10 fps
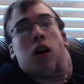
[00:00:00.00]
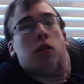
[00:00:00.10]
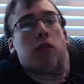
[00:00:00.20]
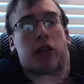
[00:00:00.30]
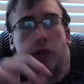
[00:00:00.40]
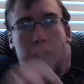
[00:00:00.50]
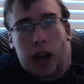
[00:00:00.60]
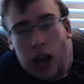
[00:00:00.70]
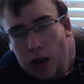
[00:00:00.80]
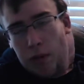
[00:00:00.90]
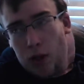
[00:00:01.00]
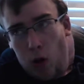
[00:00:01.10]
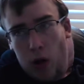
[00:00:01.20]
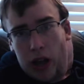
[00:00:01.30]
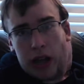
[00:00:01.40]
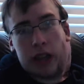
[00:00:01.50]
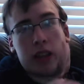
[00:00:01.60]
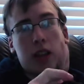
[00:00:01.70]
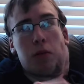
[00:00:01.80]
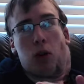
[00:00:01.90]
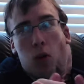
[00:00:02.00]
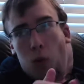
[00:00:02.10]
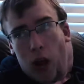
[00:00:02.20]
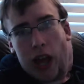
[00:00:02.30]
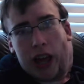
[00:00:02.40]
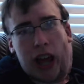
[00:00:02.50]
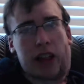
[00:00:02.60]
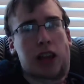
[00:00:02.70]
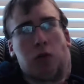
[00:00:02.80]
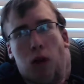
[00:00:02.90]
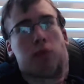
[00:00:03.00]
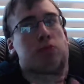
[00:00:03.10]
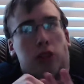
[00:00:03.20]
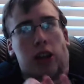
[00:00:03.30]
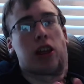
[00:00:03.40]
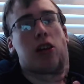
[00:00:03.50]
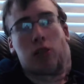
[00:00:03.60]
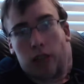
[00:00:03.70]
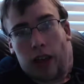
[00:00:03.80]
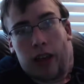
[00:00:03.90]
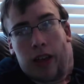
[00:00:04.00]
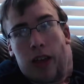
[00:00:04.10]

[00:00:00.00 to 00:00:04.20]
but she was kind of annoying, she was weak, and she was pretty useless.